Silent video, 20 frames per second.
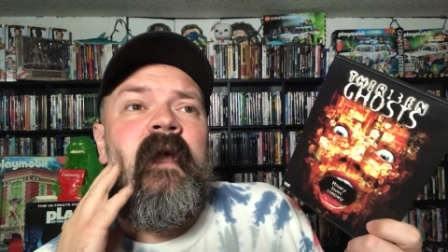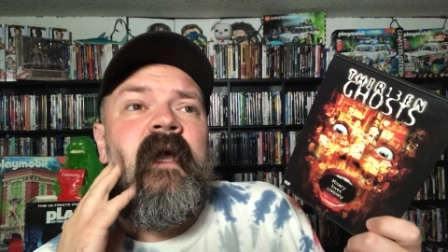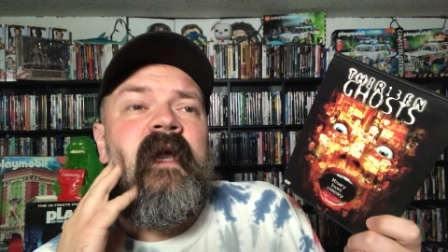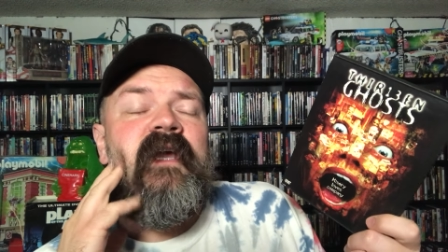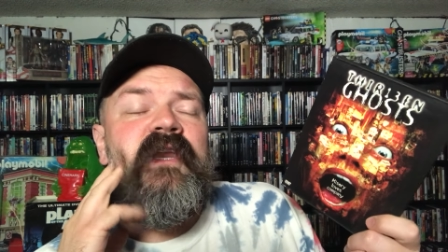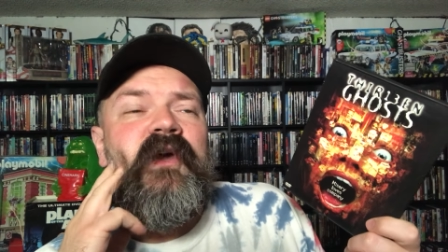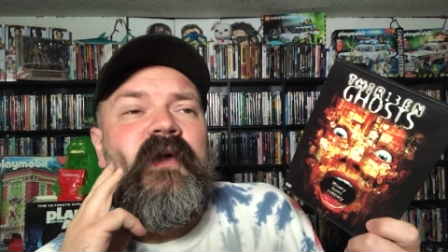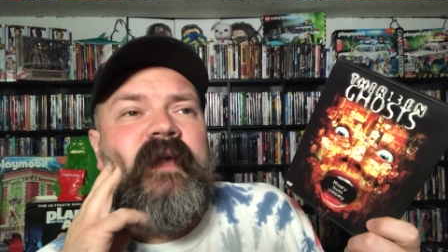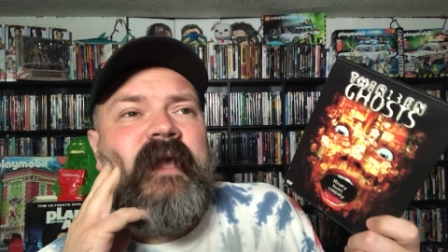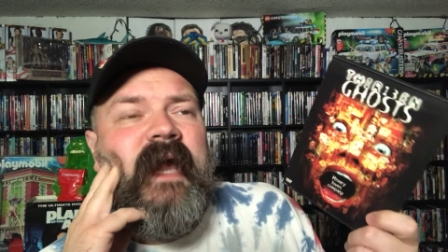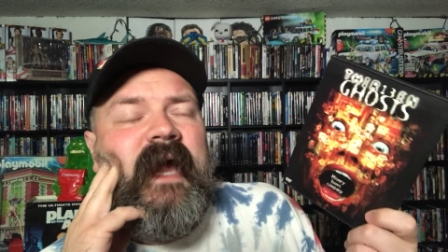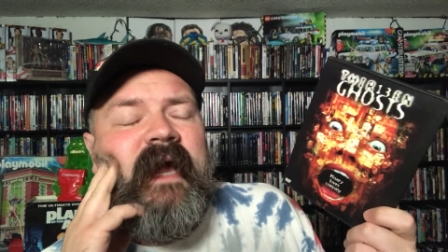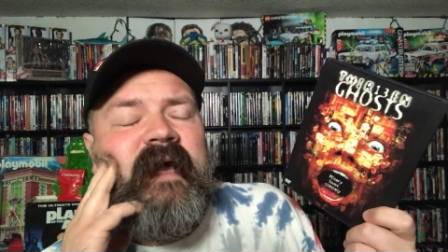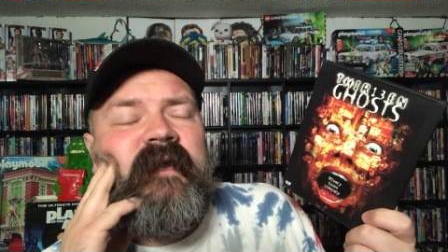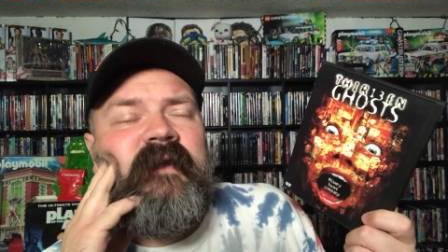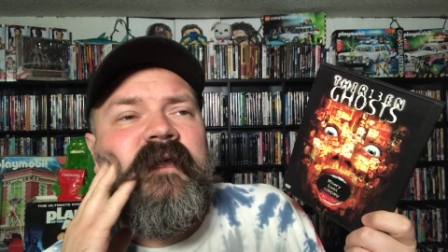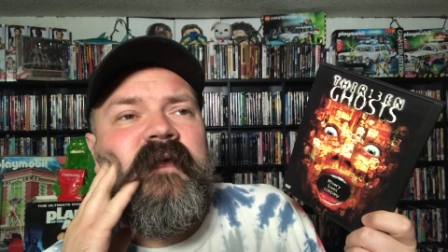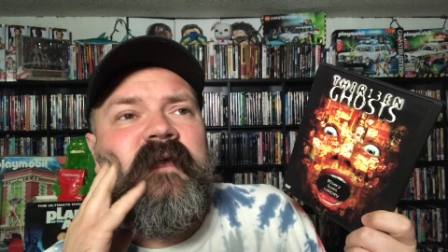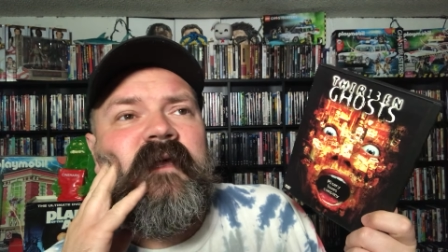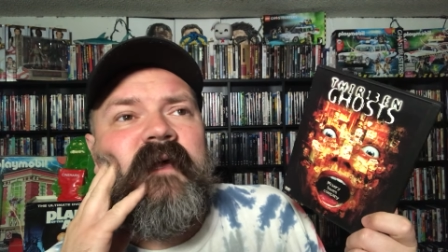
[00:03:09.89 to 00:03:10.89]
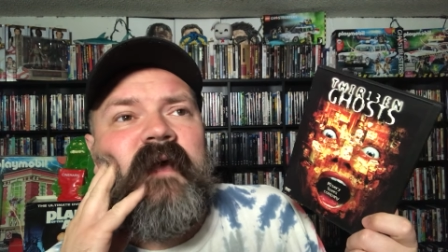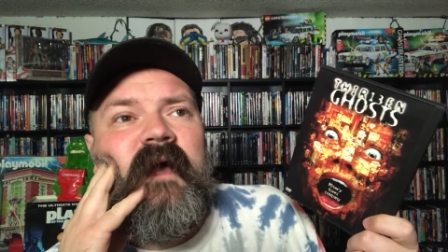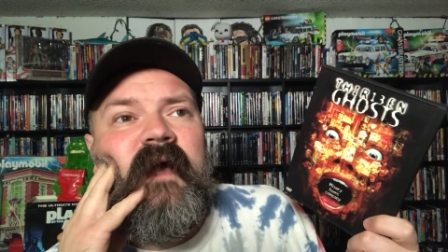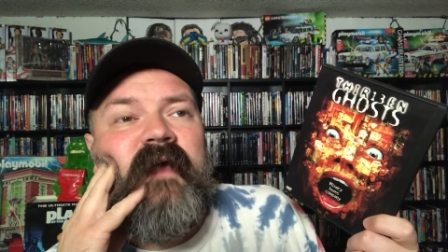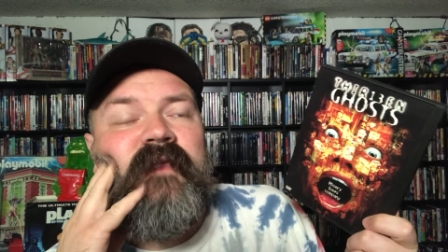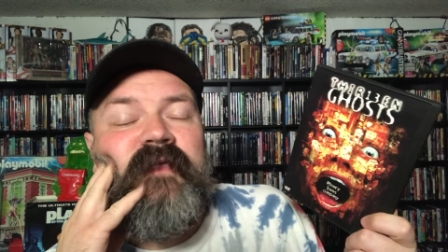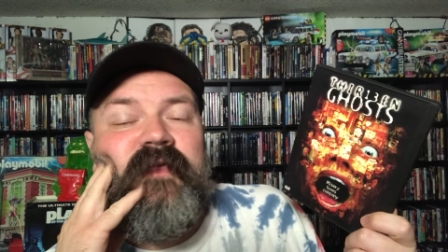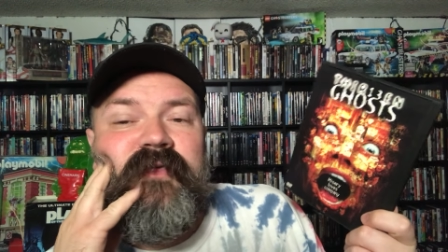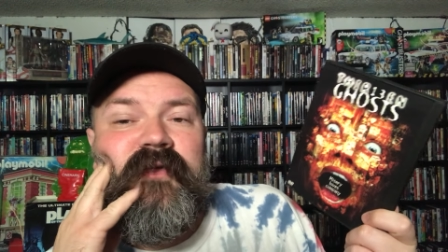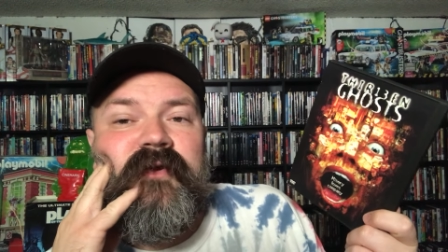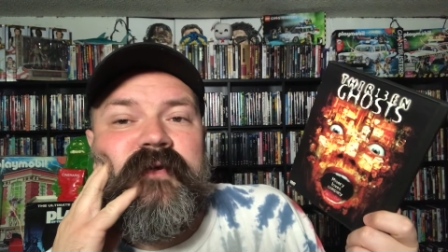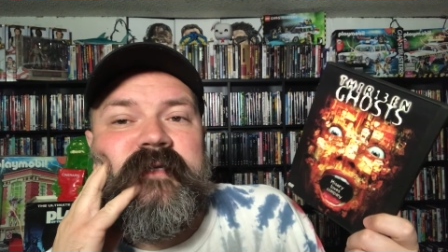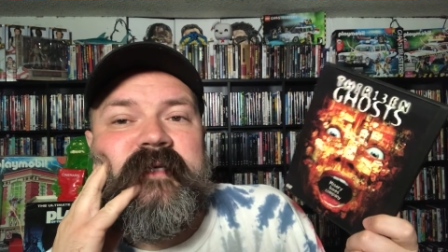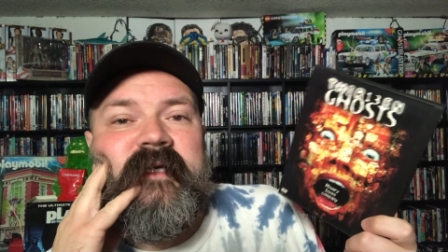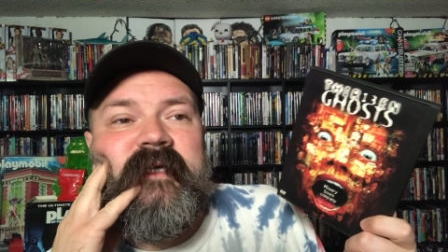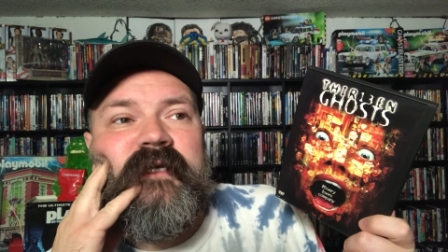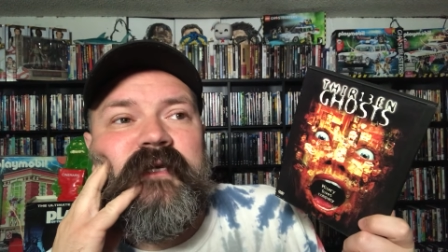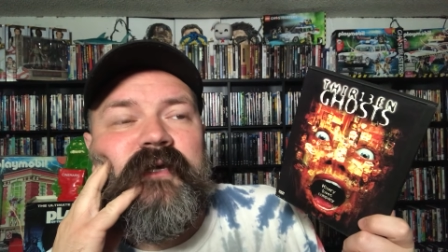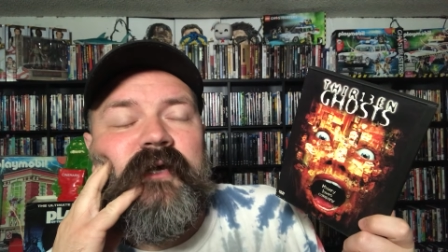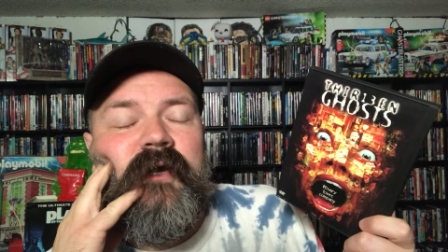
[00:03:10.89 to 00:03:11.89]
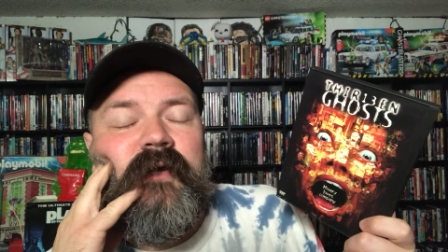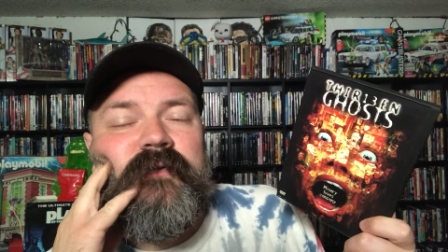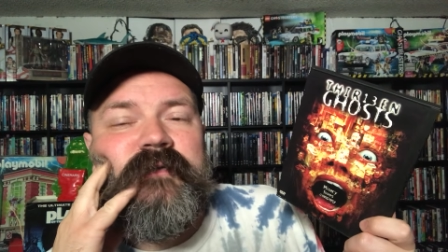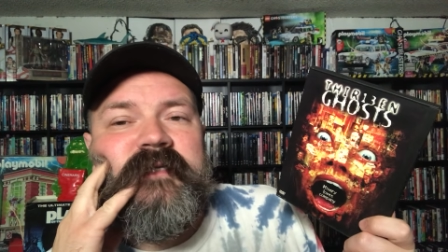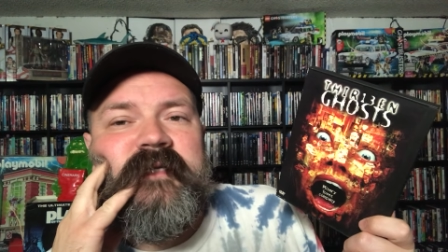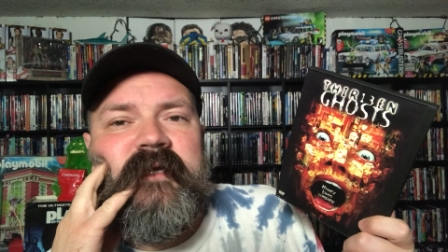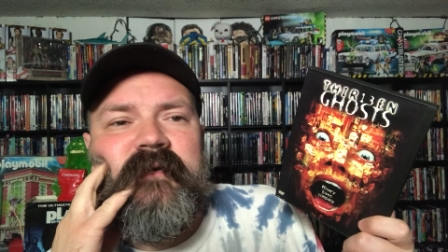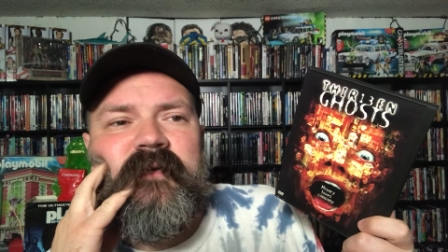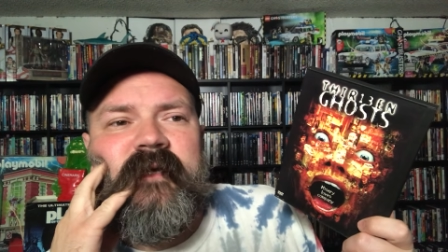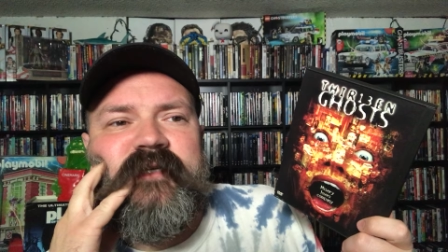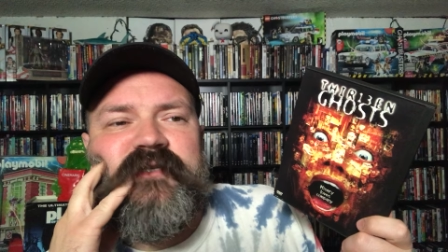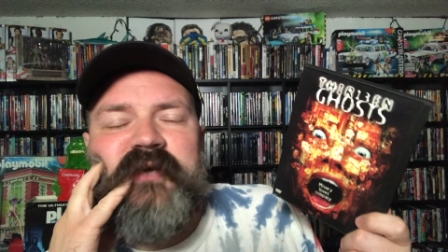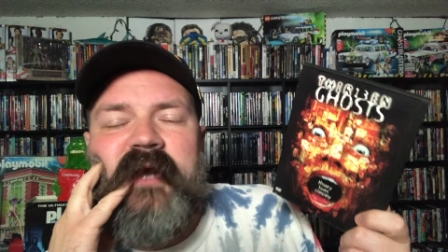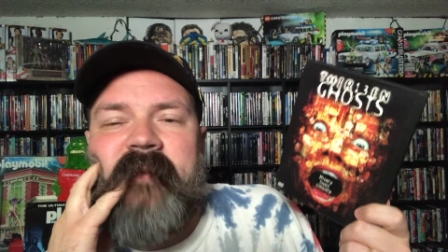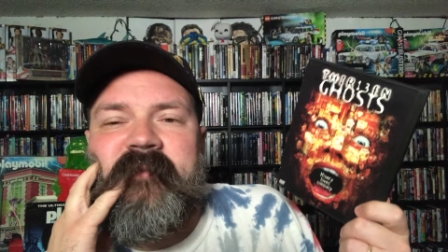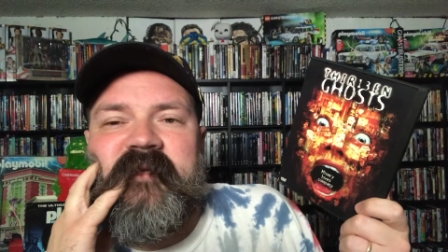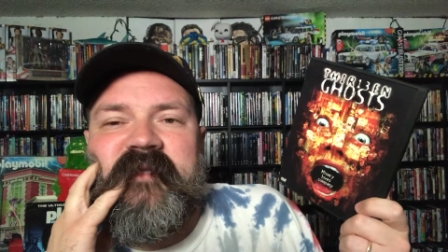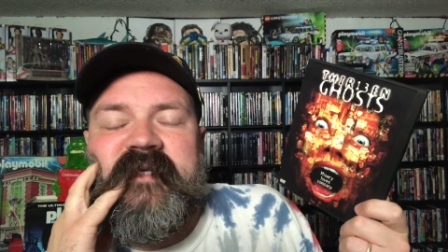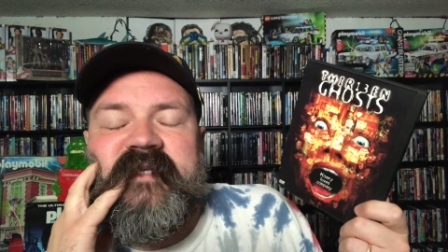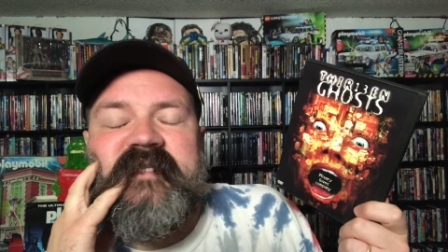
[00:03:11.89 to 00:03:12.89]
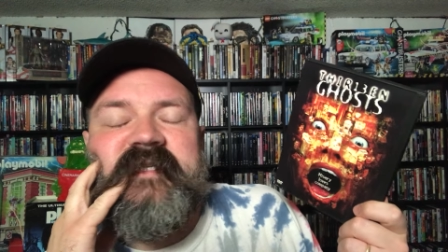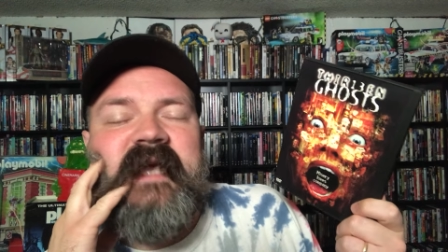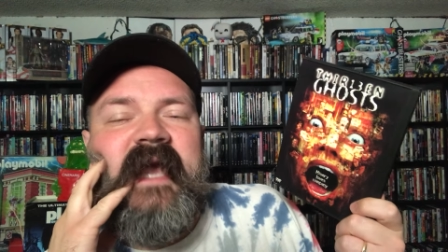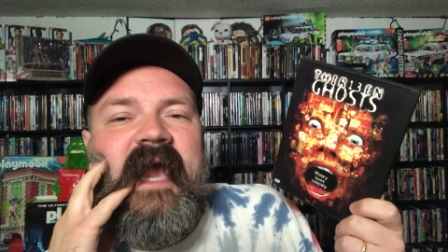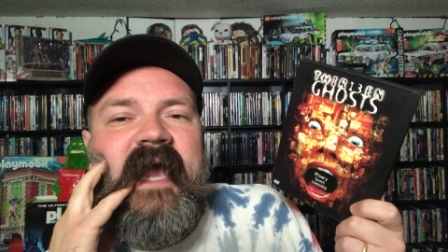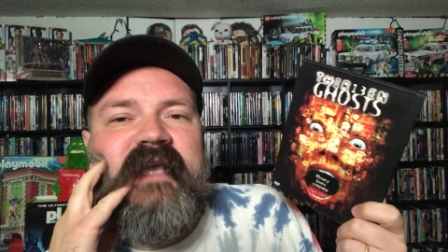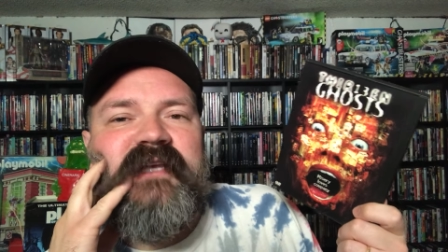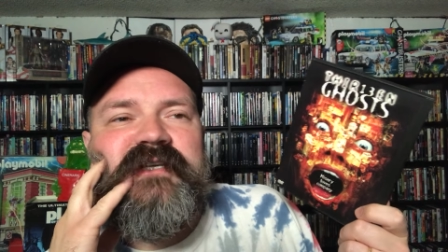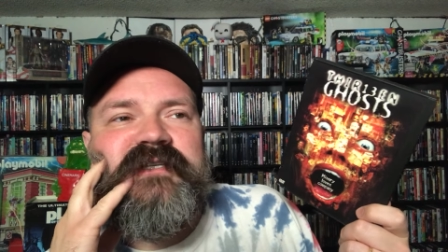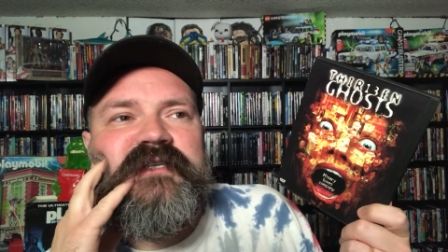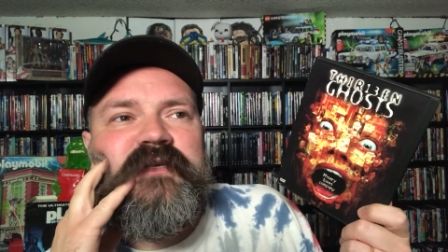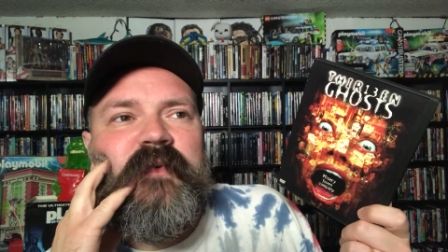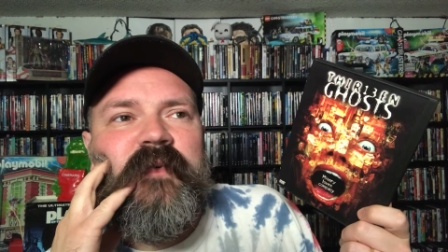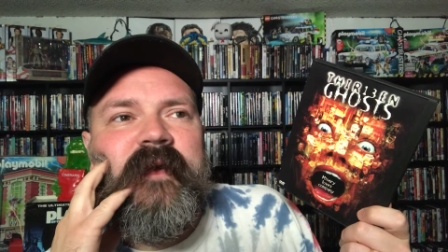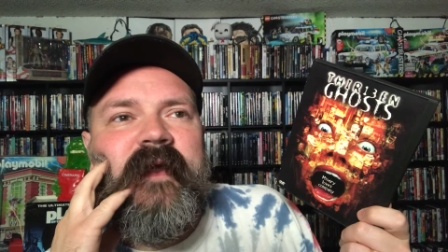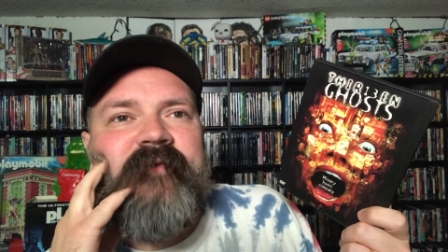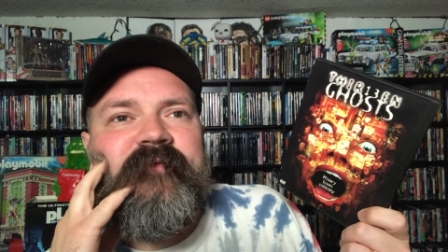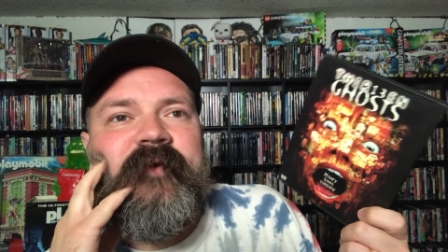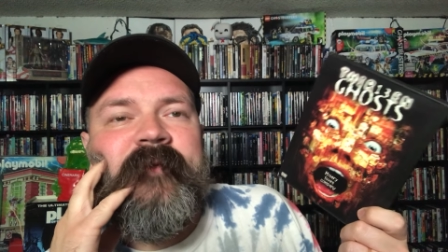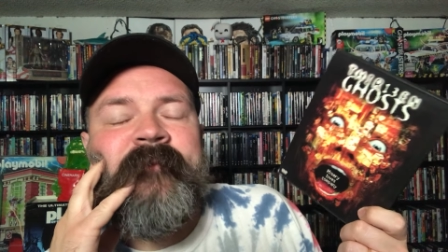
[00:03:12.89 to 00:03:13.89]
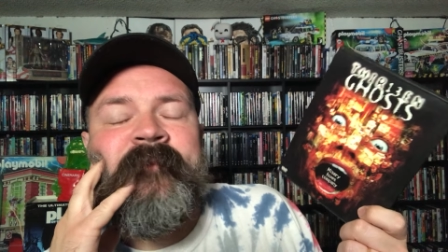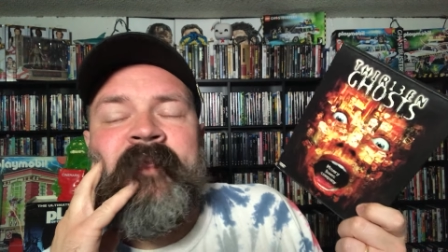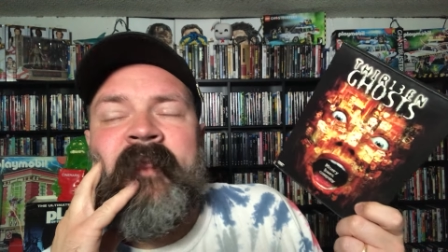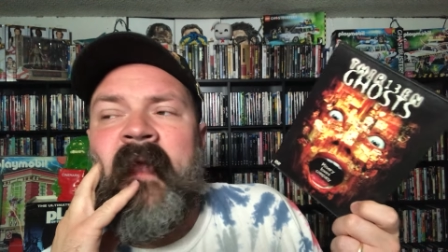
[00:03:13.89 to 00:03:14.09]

You know, you had uh, the 13 Ghosts, and they're like trapped in these cages or whatever.